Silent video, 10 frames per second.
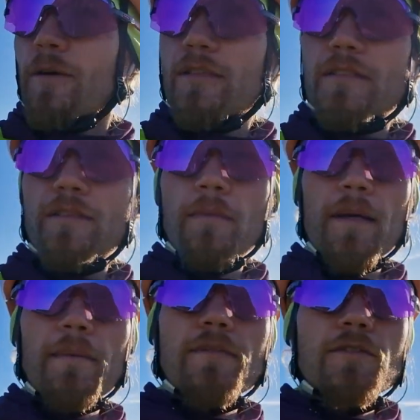thought
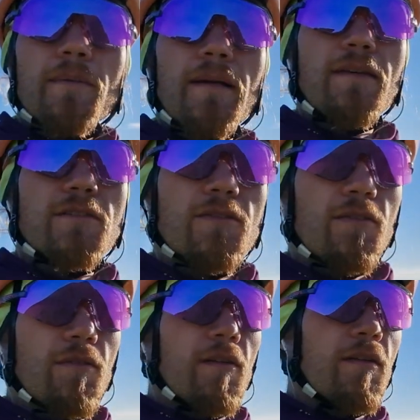maybe if someone else
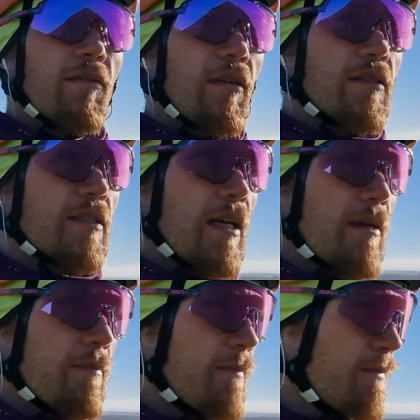felt the same,